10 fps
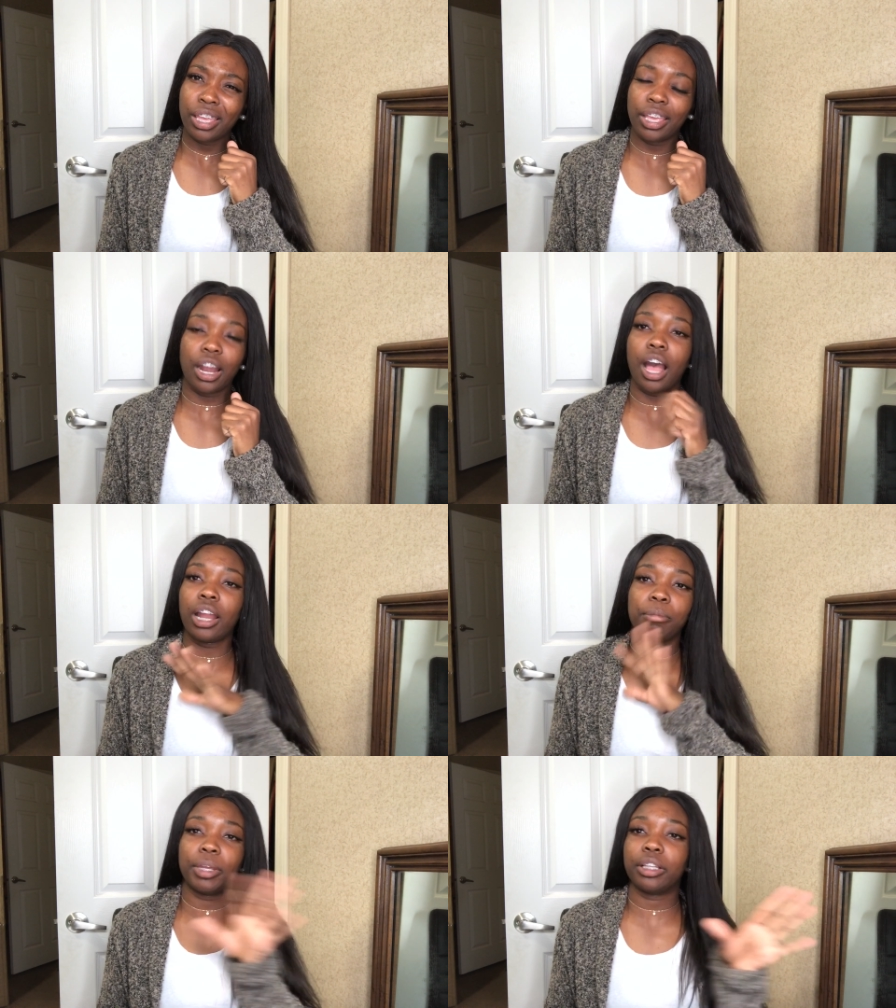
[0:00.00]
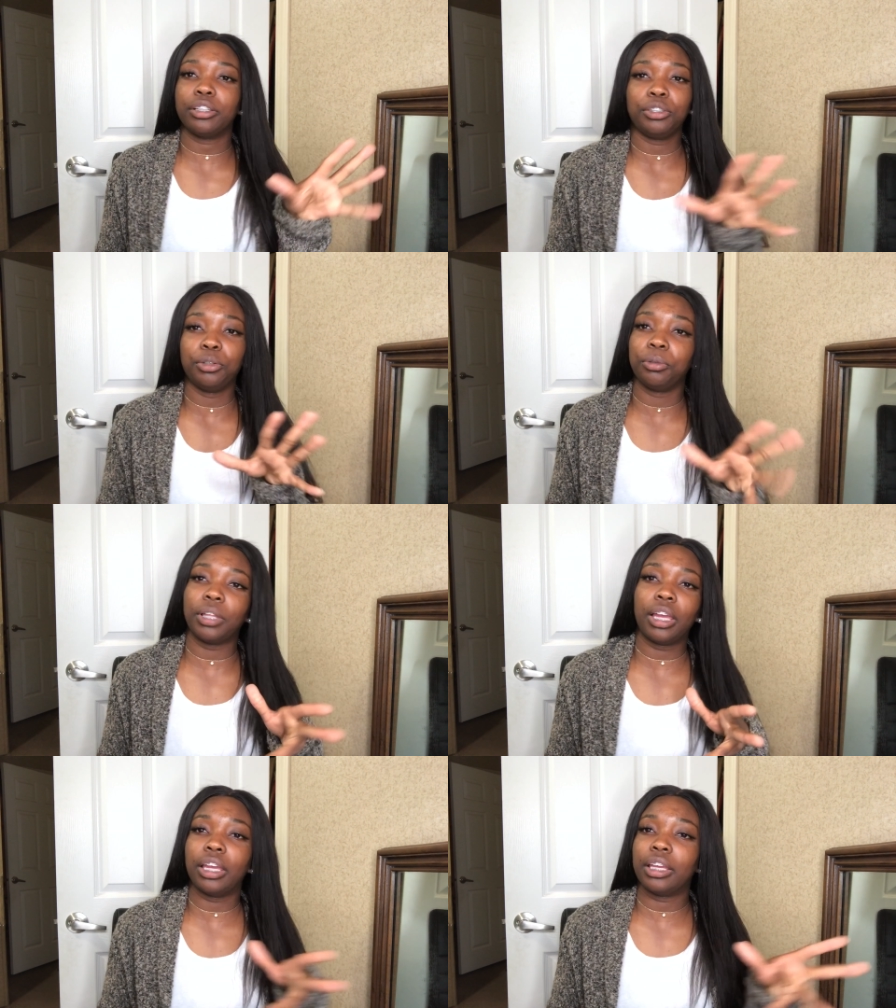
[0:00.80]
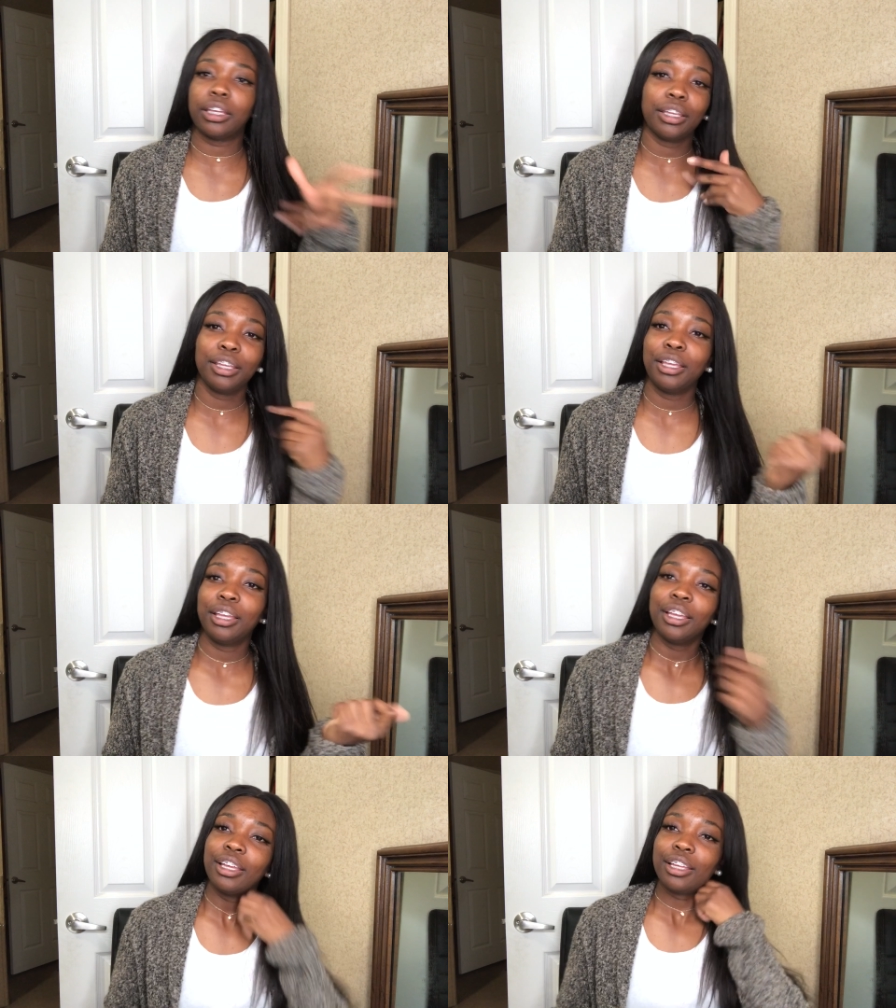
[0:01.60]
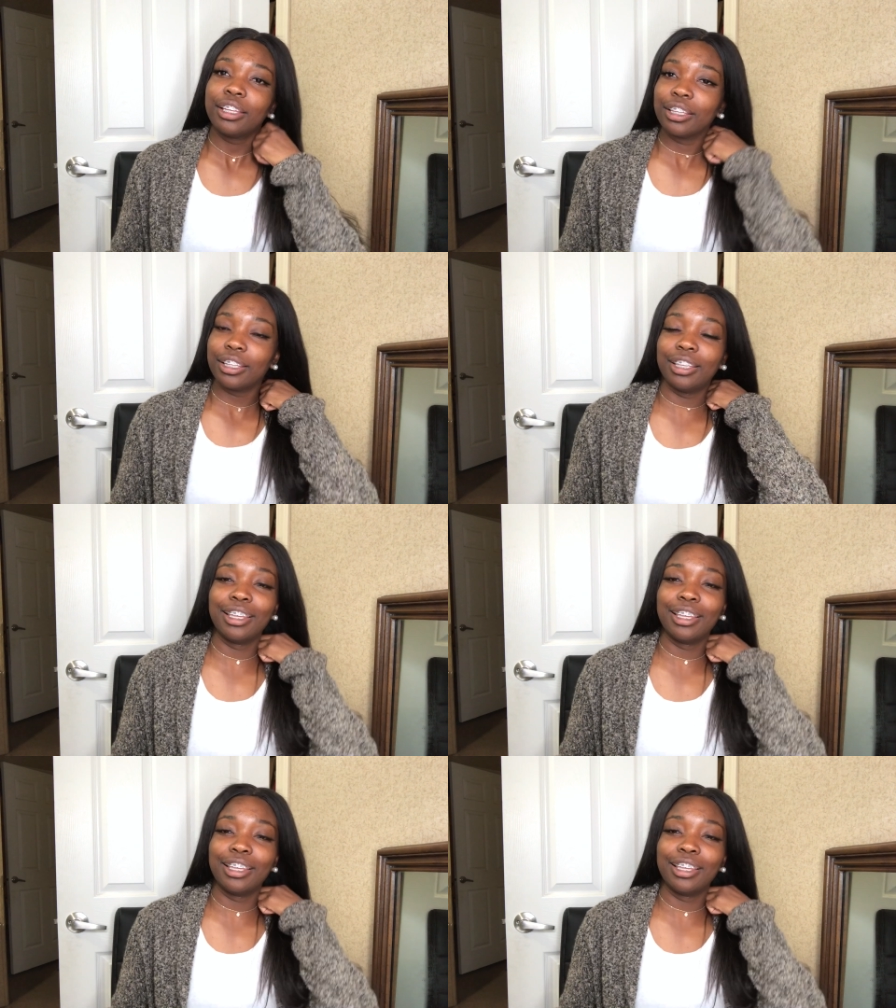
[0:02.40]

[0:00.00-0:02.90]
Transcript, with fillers: and I automatically knew like